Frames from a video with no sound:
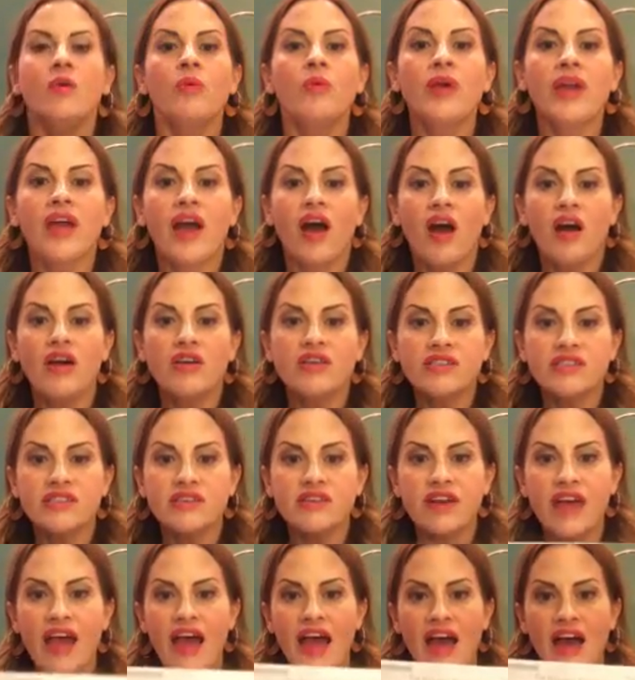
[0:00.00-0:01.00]
We also
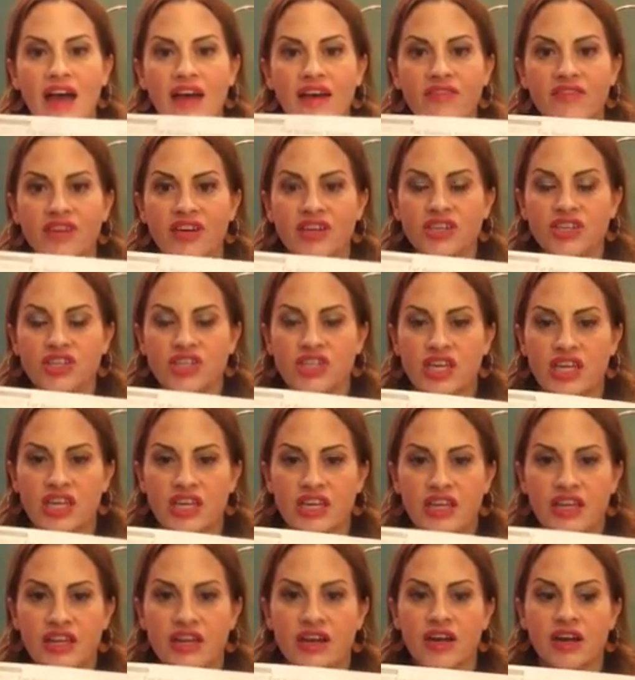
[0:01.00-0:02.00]
have a
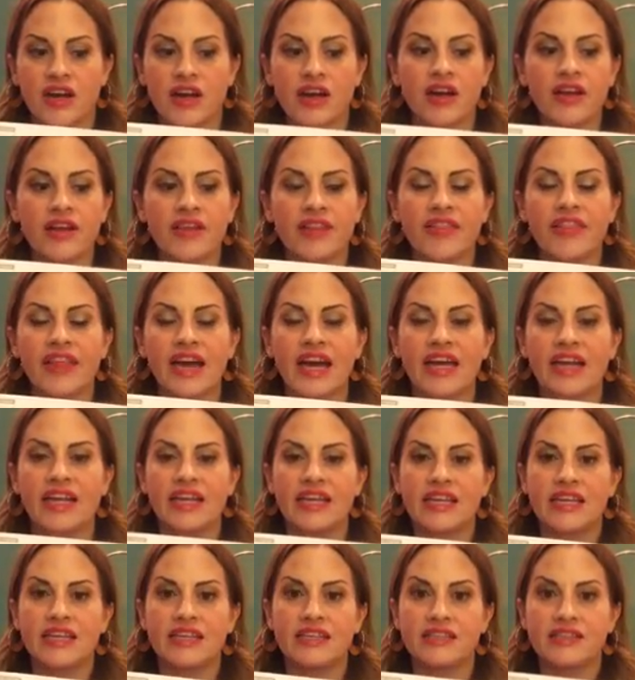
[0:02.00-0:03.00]
sheet here that
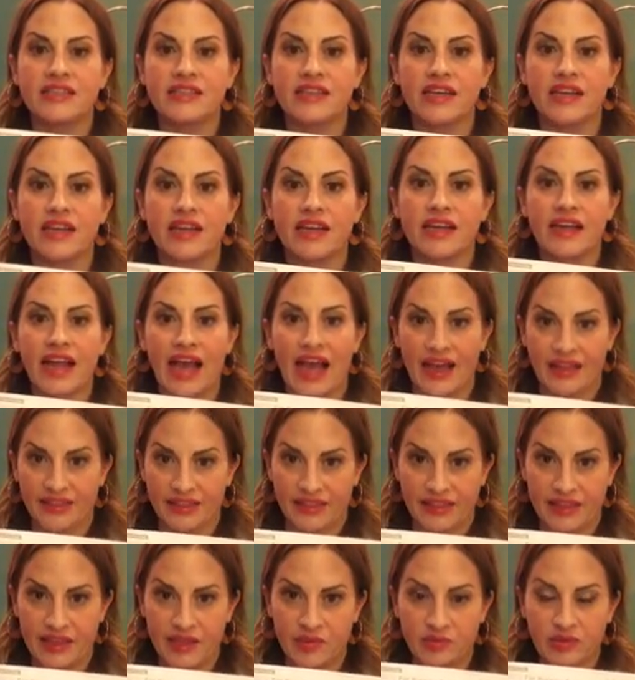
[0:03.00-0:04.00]
is an
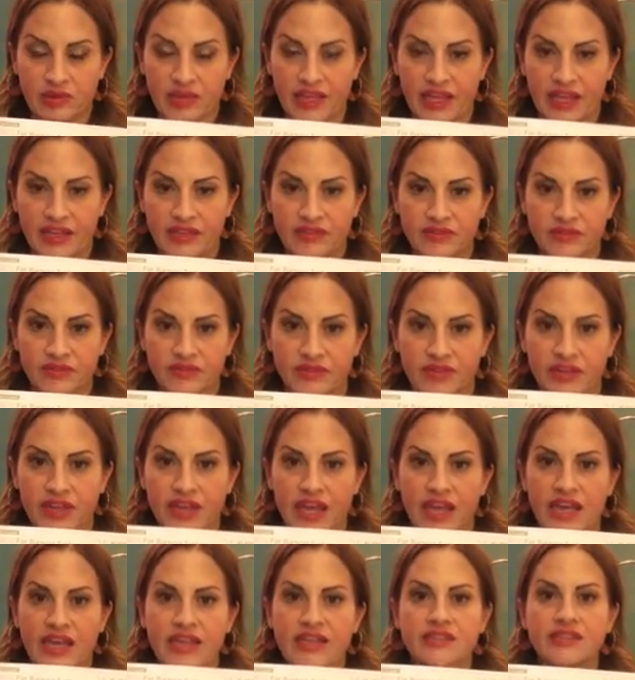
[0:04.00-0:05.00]
athlete plan.
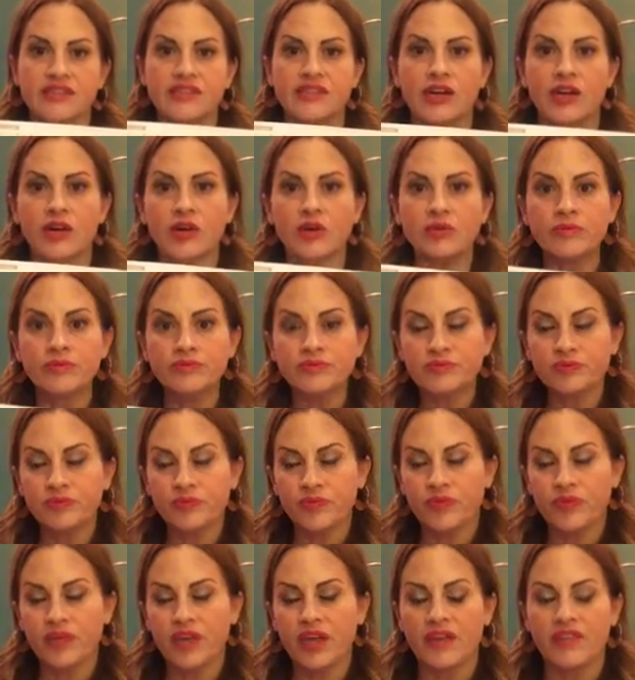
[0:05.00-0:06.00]
Okay, so
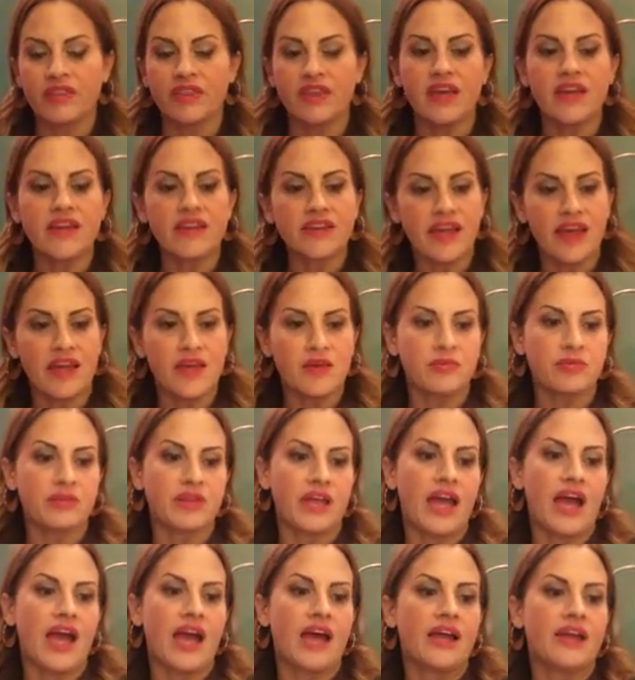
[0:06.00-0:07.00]
the Ignite
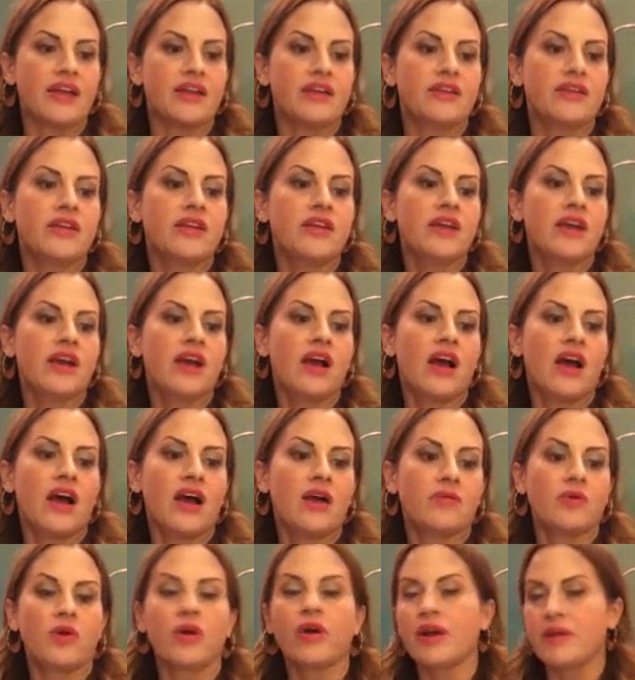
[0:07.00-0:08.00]
plan, the
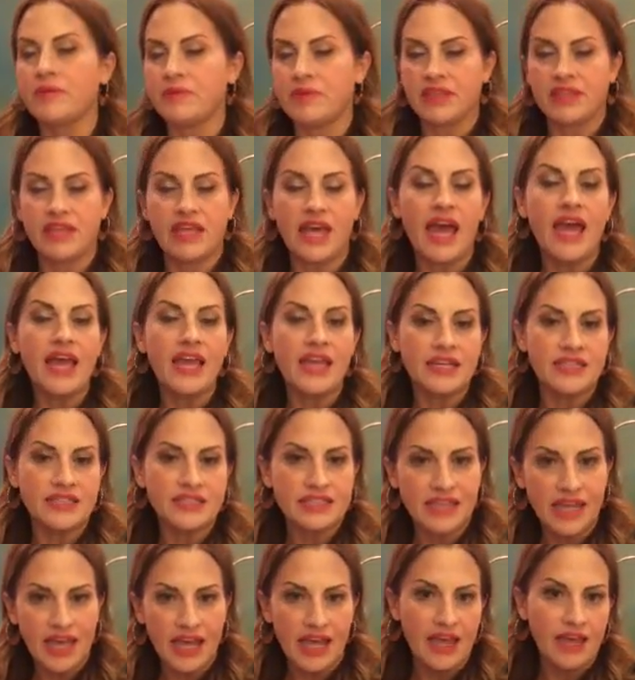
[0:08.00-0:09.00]

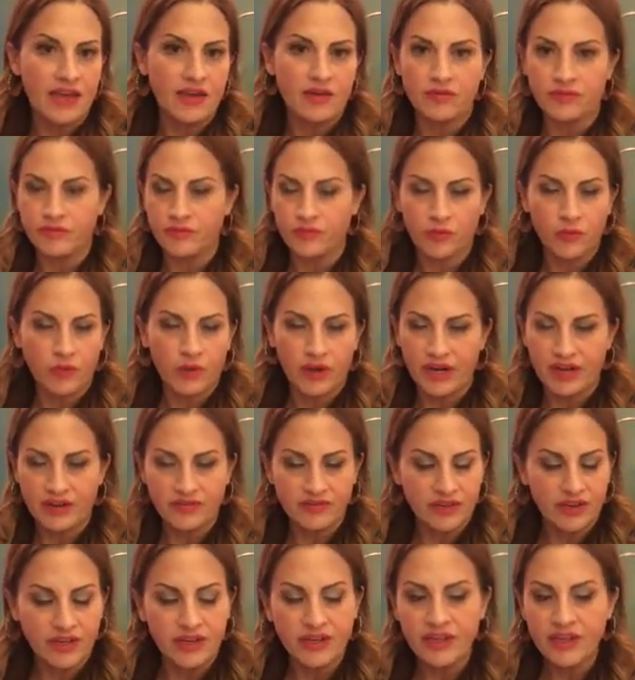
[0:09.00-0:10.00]
8-day,
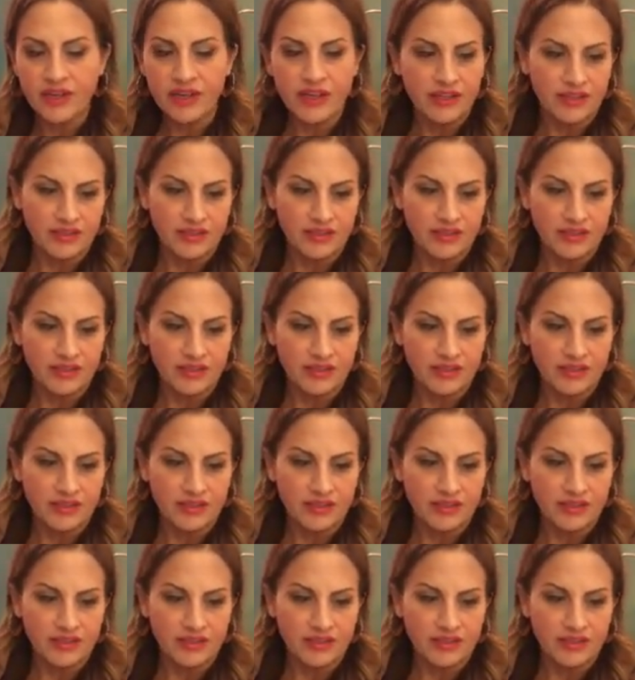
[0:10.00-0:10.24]
whatever,